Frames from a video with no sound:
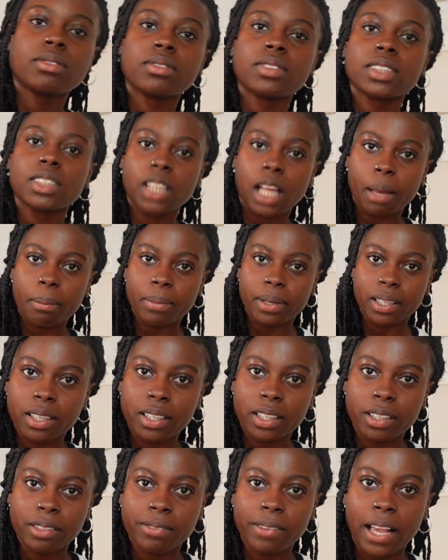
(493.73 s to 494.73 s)
stop it,
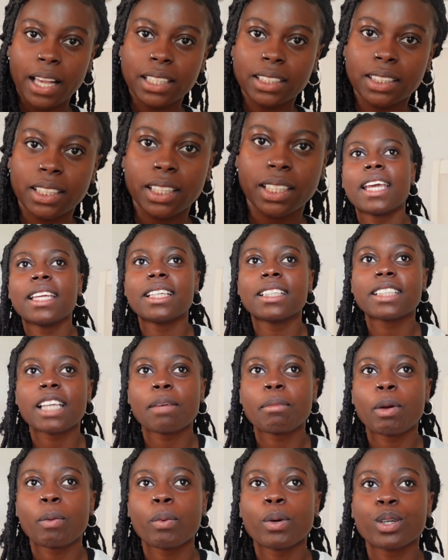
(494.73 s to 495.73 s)
you're fasting.
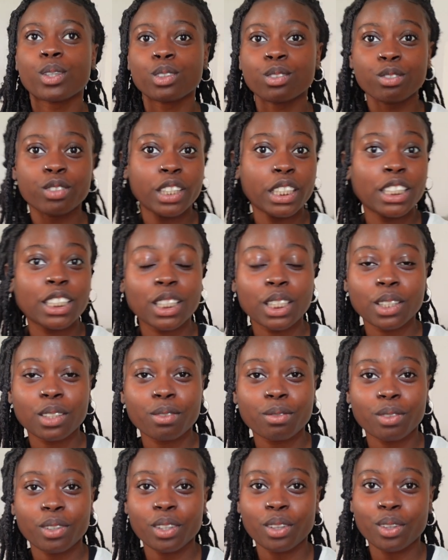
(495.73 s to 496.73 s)
Anytime I want to reach
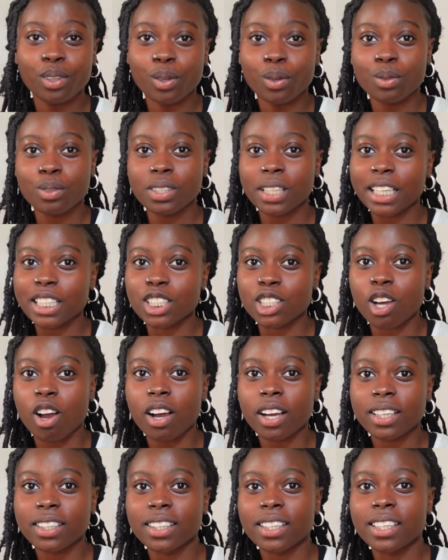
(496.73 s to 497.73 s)
for those like
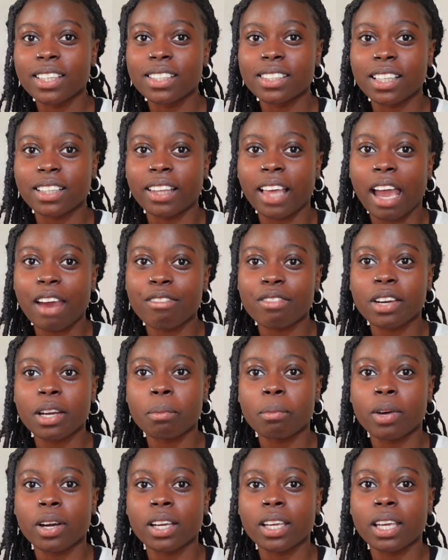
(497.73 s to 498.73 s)
chalk thingies at the African
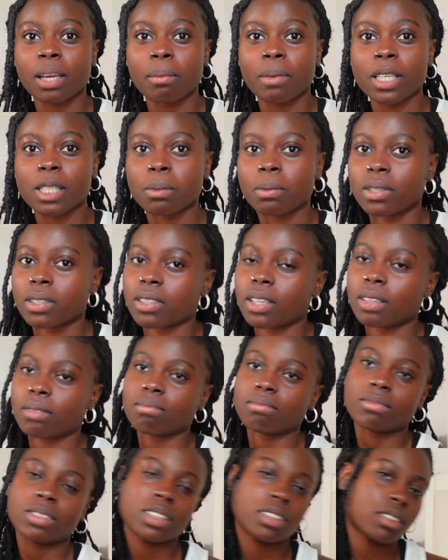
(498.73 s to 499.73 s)
market, my spirit's like,
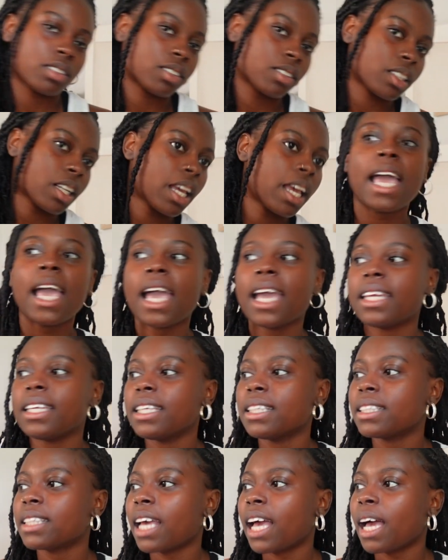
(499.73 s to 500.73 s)
psh.
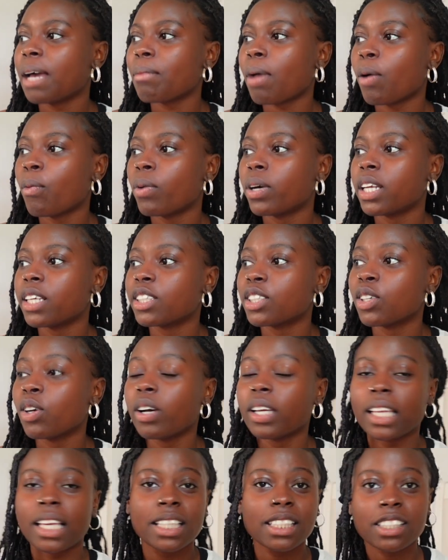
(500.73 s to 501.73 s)
Anytime I wanted to go
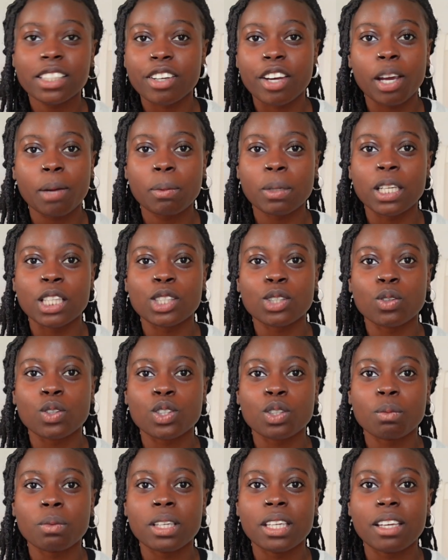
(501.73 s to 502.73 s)
on Instagram on a
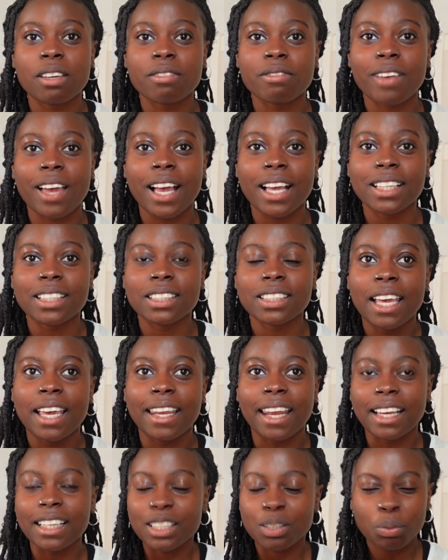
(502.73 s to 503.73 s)
social media fast
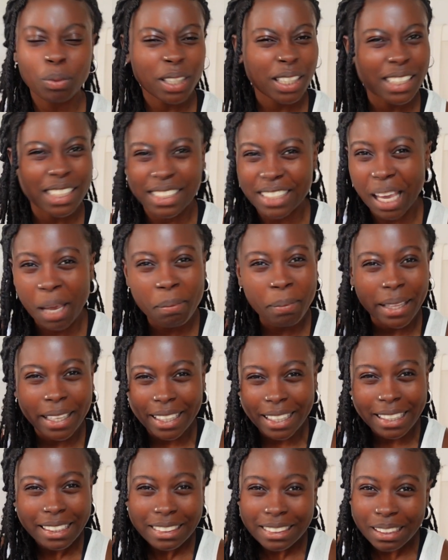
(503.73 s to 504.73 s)
and I just wanted to type
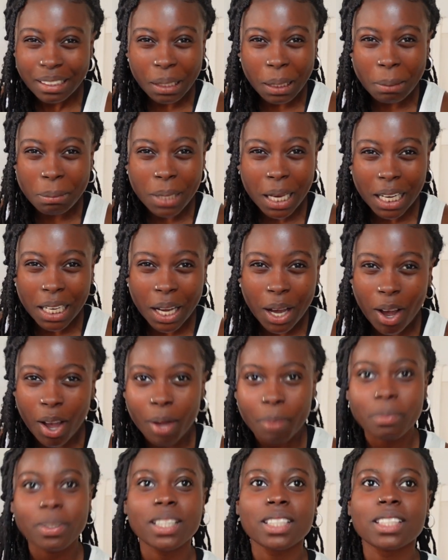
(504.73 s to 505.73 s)
like
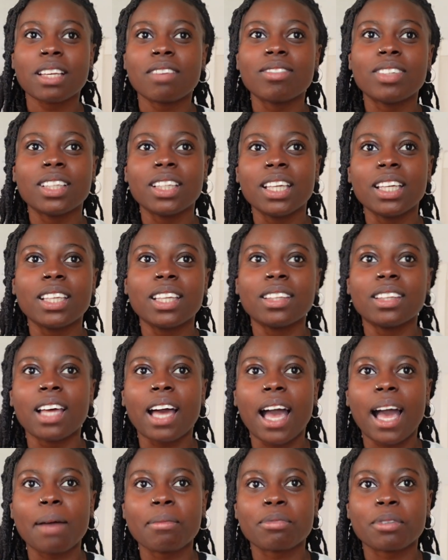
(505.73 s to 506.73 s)
instagram.com because I've deleted the
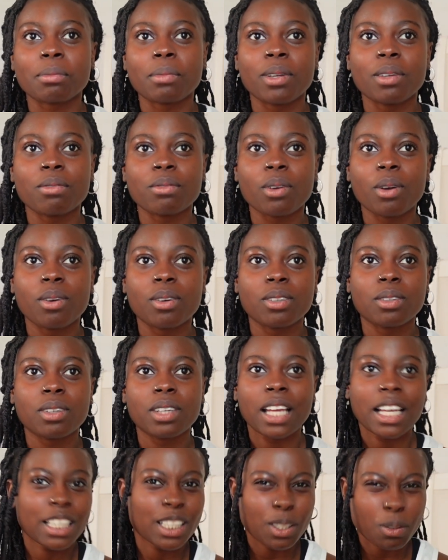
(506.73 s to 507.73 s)
app from my phone
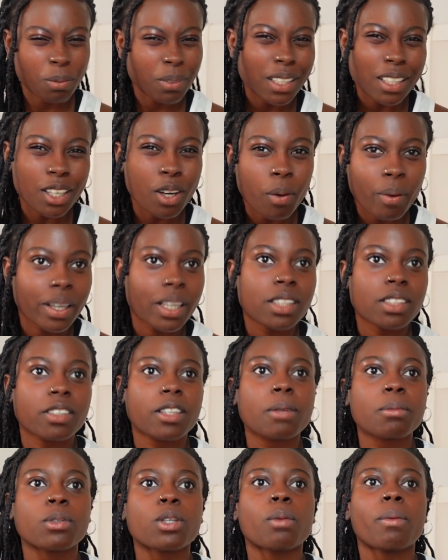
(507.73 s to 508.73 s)
and I just want to go on
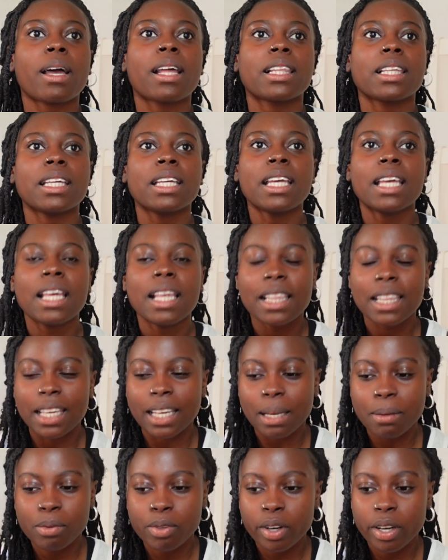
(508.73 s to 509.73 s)
Instagram so badly,
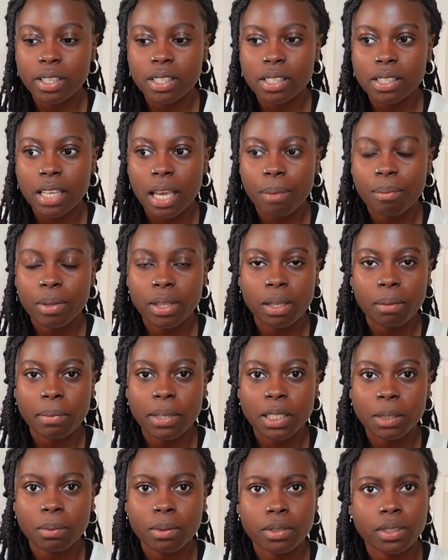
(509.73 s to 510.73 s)
like I'm starting to type and then
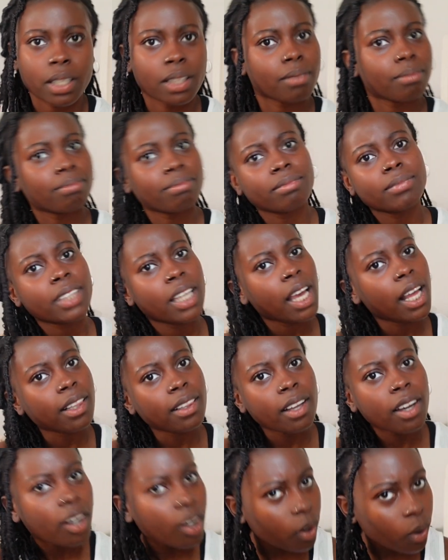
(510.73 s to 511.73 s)
my spirit's like,
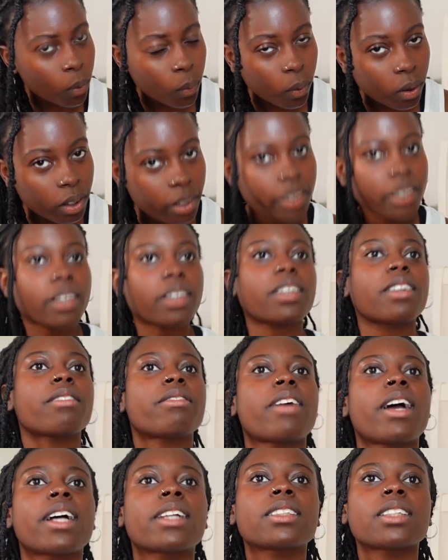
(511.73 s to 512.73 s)
hello, you're on a
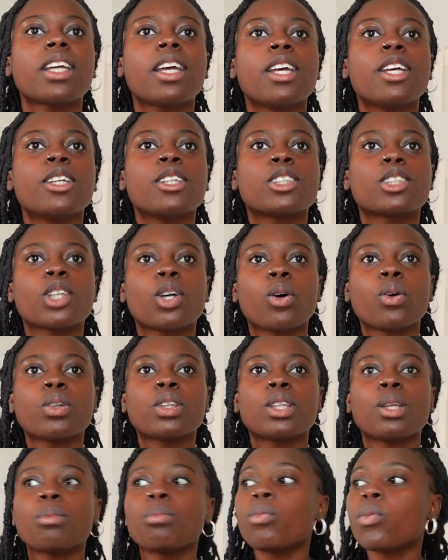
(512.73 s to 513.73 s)
fast. So
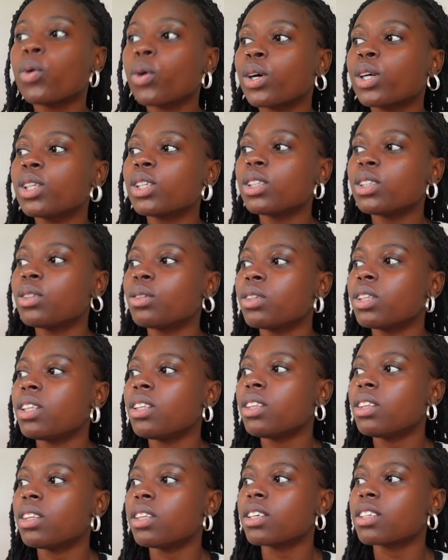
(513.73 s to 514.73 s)
the more you do
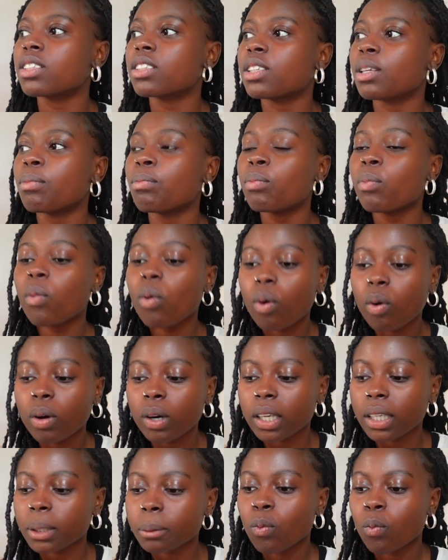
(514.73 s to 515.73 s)
this, the
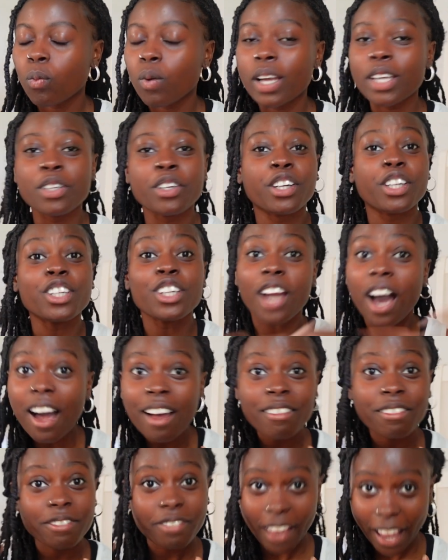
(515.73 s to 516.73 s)
more when you're
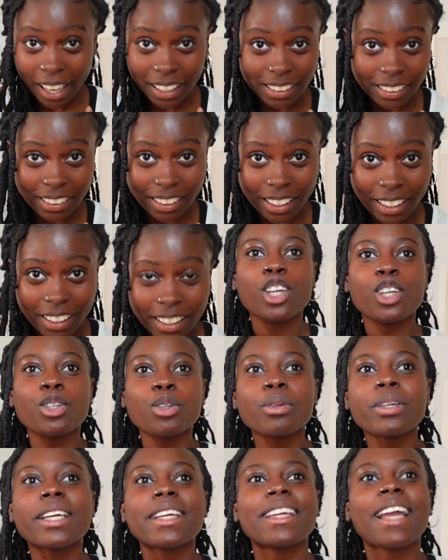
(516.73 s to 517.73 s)
not fasting,
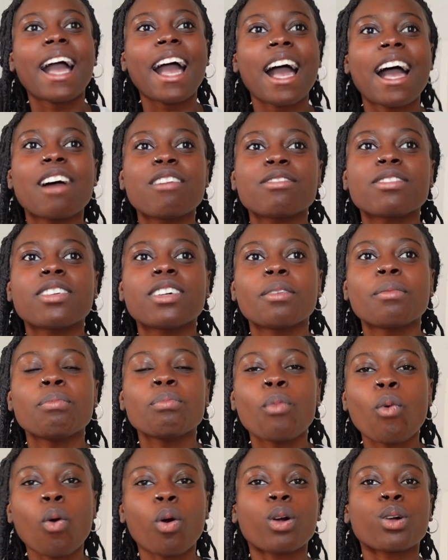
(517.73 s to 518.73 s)
you can have
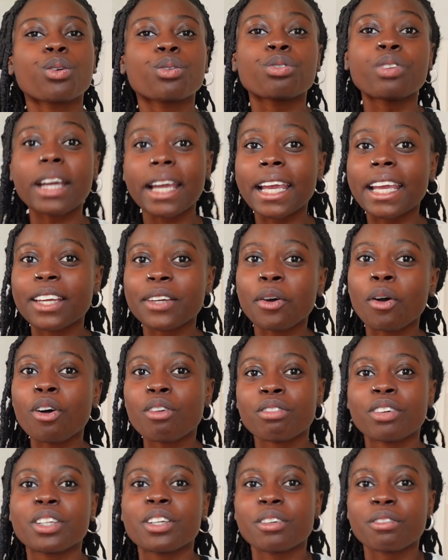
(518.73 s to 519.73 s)
more reign
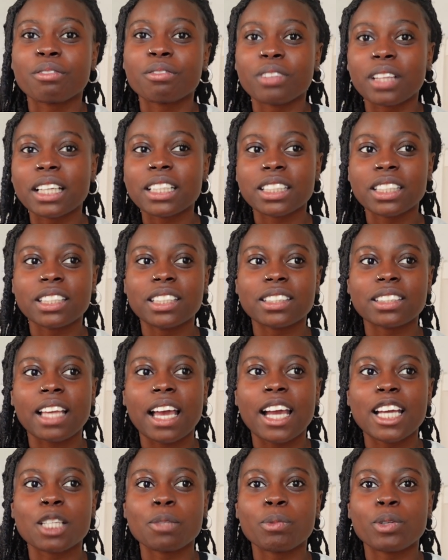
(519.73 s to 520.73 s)
over your fleshly
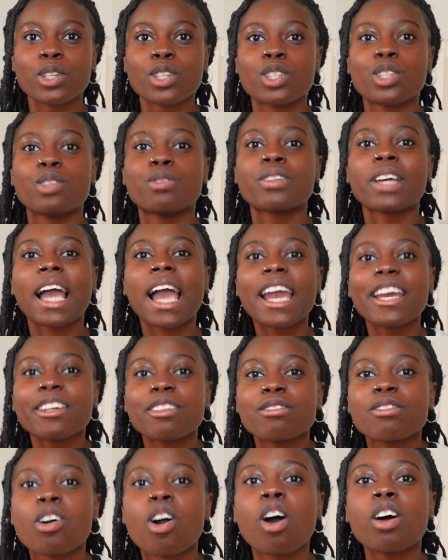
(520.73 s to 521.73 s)
desires because you've kind
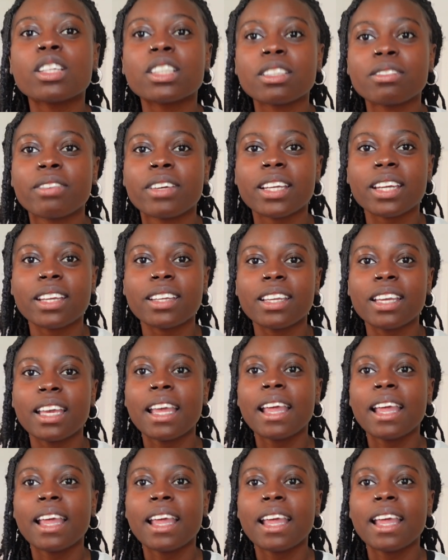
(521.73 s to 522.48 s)
of cultivated